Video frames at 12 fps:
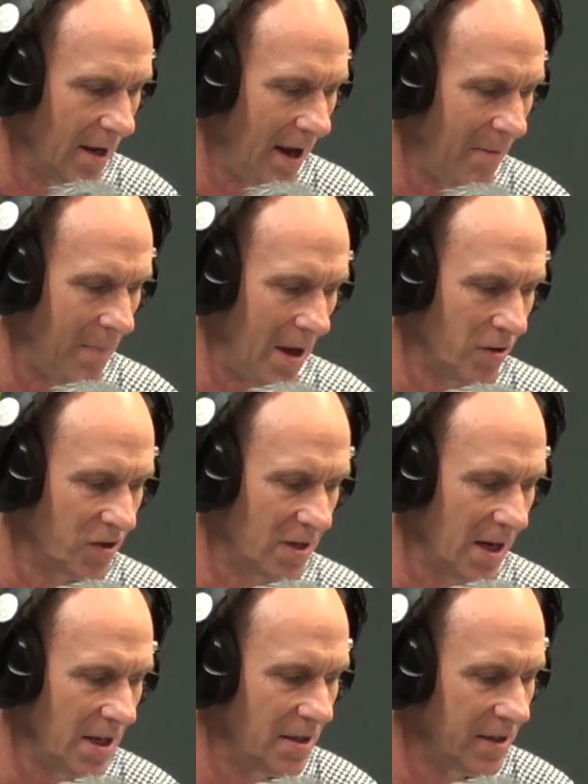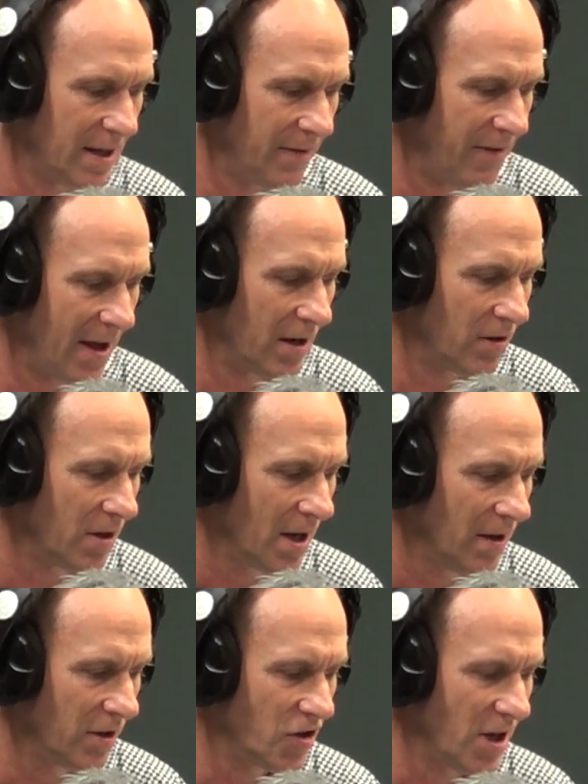mouse studies, they found
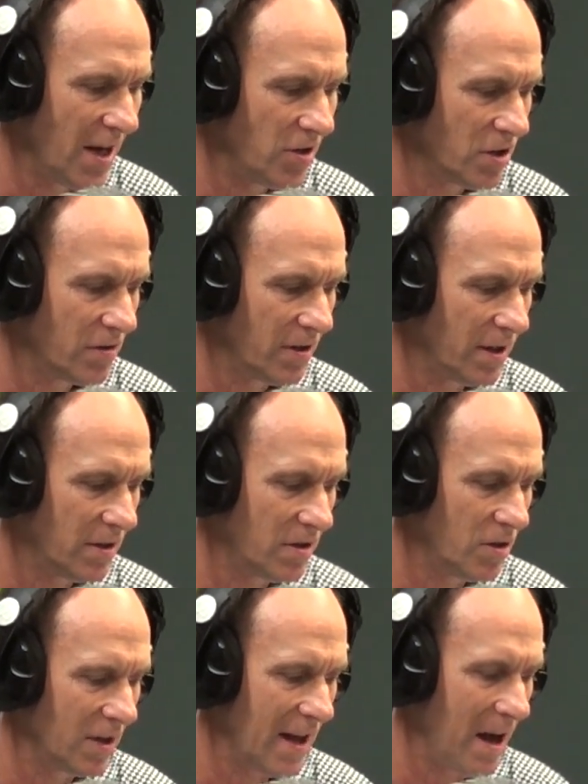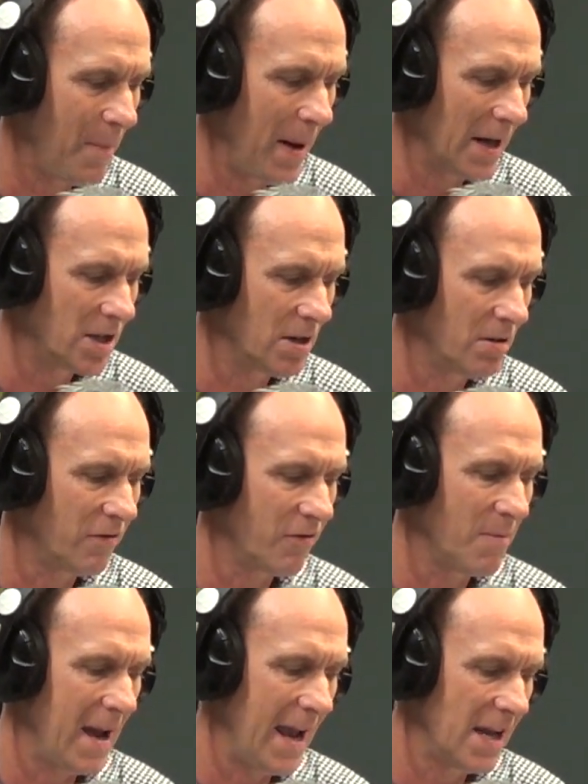that changes to the gut bacteria
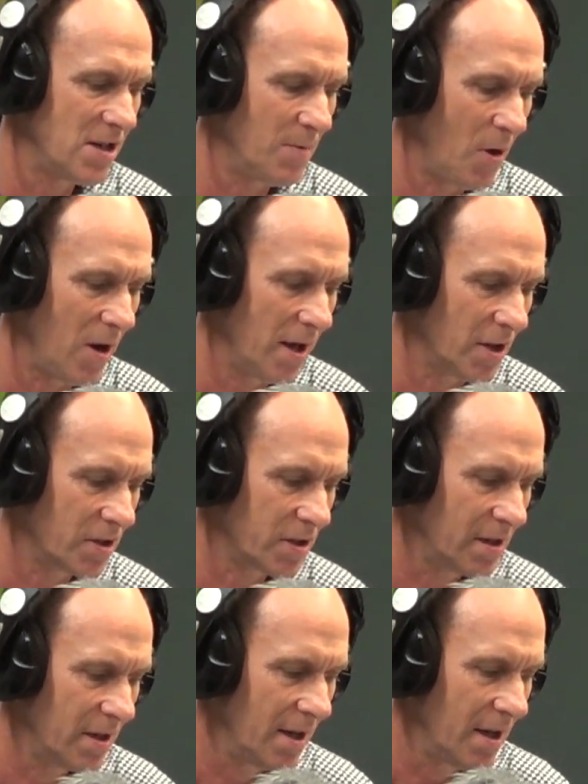from antibiotics,